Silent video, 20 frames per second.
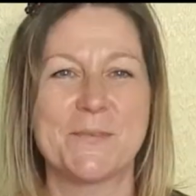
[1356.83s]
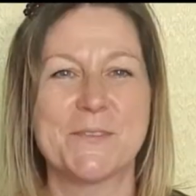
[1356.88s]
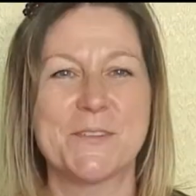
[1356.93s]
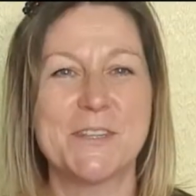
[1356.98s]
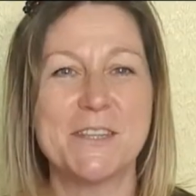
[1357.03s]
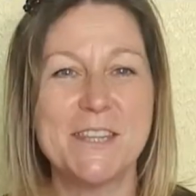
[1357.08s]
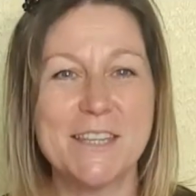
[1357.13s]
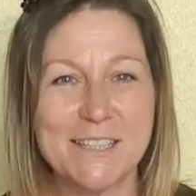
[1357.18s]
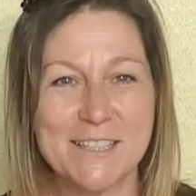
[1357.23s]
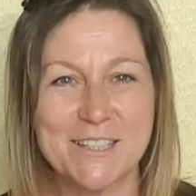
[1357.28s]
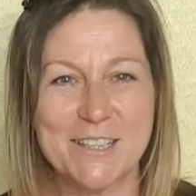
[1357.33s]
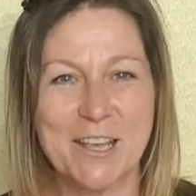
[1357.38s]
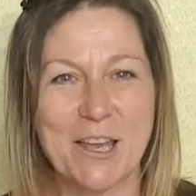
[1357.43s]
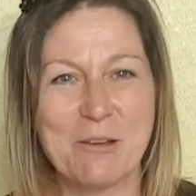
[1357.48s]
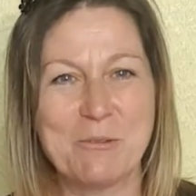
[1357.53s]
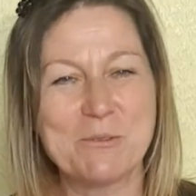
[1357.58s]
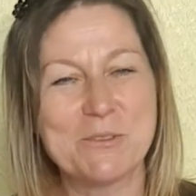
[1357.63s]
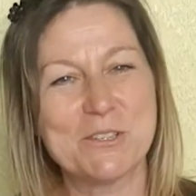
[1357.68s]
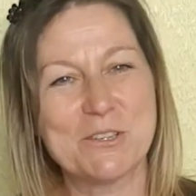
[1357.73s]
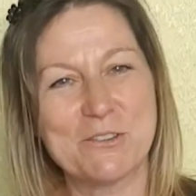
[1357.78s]
So this
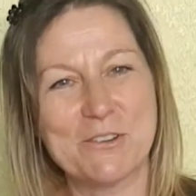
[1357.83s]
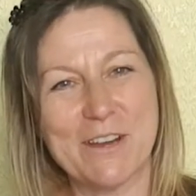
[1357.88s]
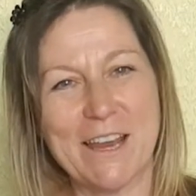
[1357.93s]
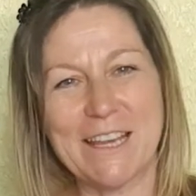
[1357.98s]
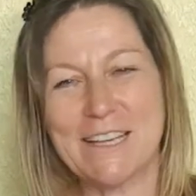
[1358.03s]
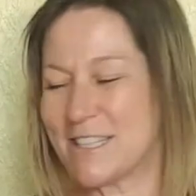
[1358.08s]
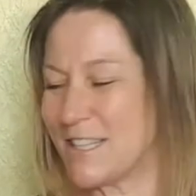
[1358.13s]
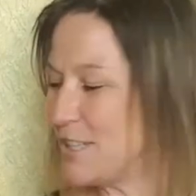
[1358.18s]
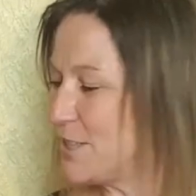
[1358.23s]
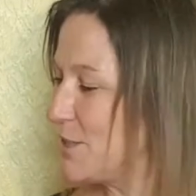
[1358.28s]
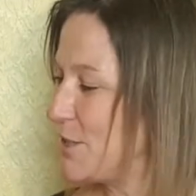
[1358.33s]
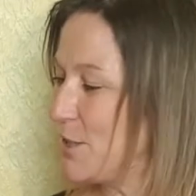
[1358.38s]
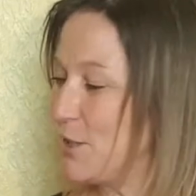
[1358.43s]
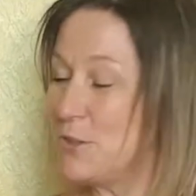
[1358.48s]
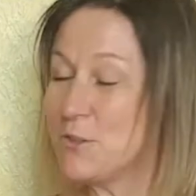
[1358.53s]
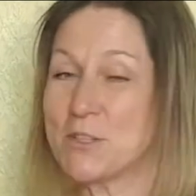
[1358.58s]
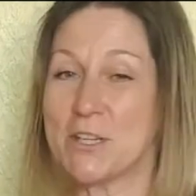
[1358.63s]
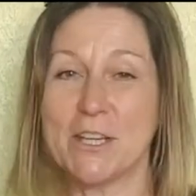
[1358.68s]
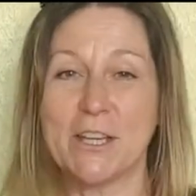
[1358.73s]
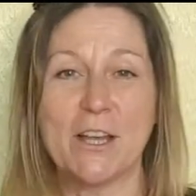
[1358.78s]
skirt was created
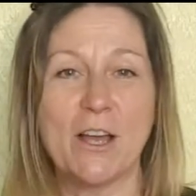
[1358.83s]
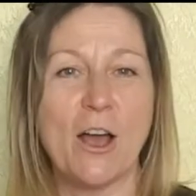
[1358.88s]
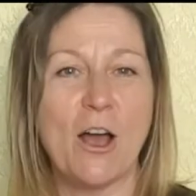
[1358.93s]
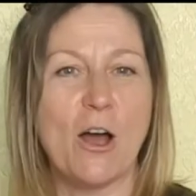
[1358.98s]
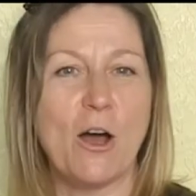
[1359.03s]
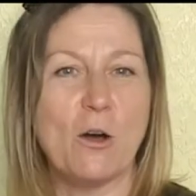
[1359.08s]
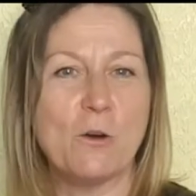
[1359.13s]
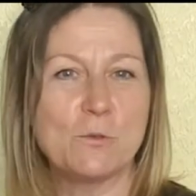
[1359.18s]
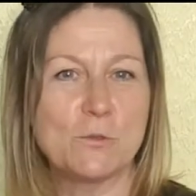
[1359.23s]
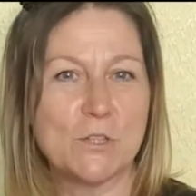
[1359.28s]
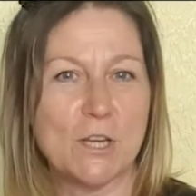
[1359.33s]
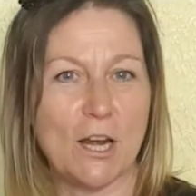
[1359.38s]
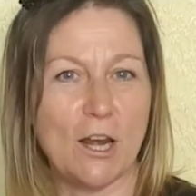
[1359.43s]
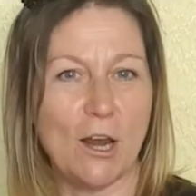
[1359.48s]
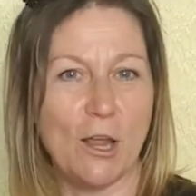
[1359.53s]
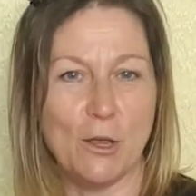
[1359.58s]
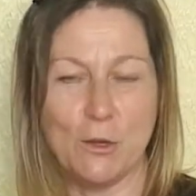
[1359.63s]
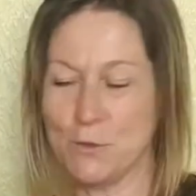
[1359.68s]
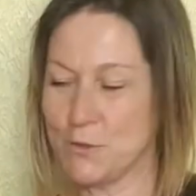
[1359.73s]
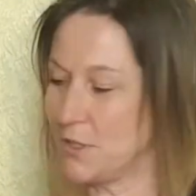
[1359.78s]
using old
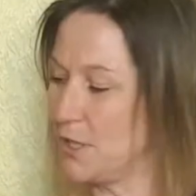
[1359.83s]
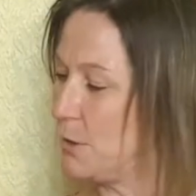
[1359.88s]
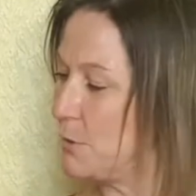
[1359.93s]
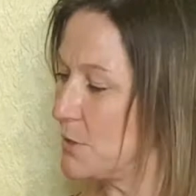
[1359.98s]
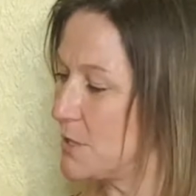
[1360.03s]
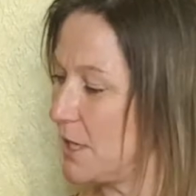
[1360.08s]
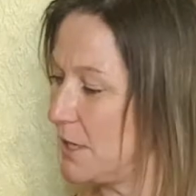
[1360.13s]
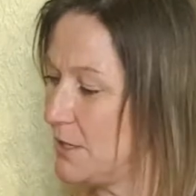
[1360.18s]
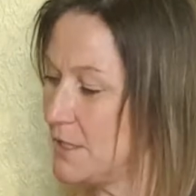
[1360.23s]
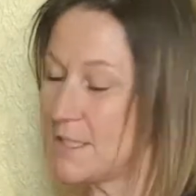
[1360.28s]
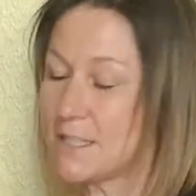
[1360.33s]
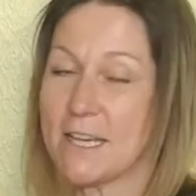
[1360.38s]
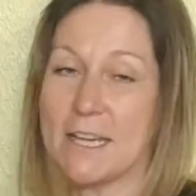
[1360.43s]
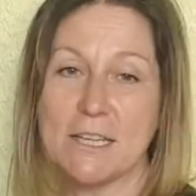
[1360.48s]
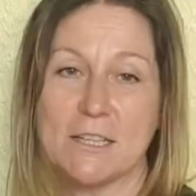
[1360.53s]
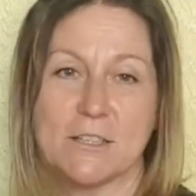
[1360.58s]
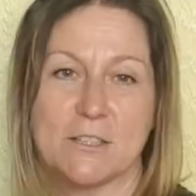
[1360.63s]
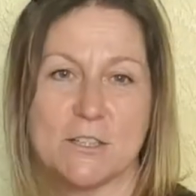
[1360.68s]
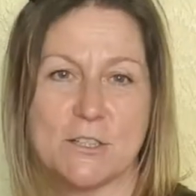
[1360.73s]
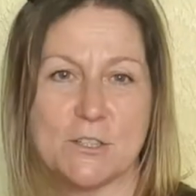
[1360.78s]
clothes that I was going to
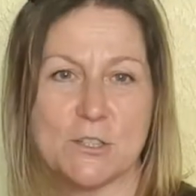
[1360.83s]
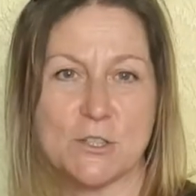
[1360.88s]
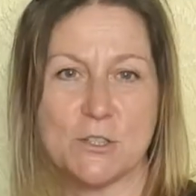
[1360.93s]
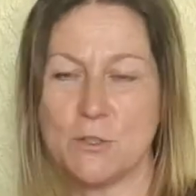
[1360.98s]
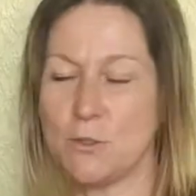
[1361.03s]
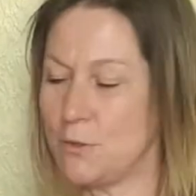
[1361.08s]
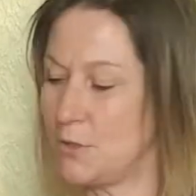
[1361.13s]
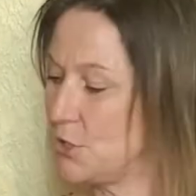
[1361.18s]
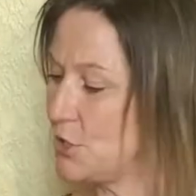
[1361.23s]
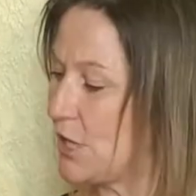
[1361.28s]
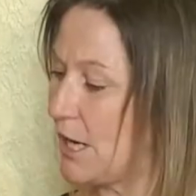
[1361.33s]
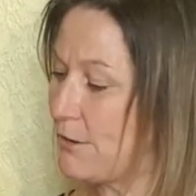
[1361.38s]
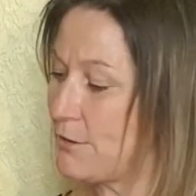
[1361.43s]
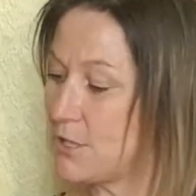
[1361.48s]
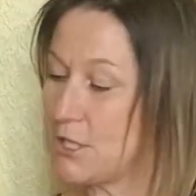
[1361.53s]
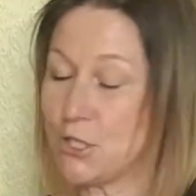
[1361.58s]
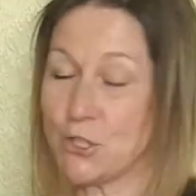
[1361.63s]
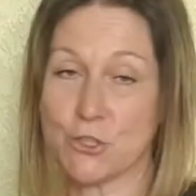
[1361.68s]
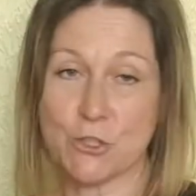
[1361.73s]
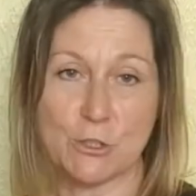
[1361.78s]
take to the
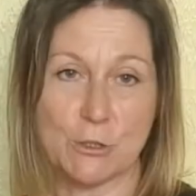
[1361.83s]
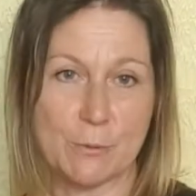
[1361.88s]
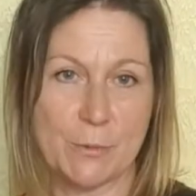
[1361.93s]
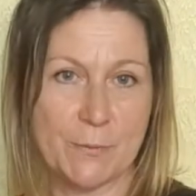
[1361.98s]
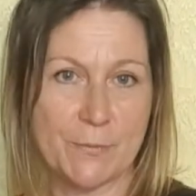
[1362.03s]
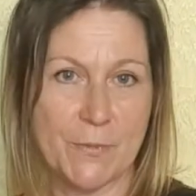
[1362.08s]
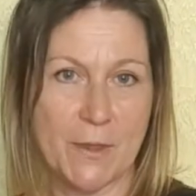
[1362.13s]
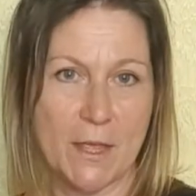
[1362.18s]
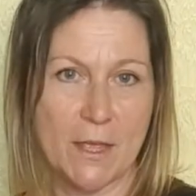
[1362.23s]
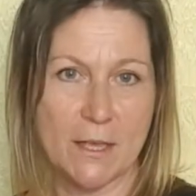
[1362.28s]
charity shop.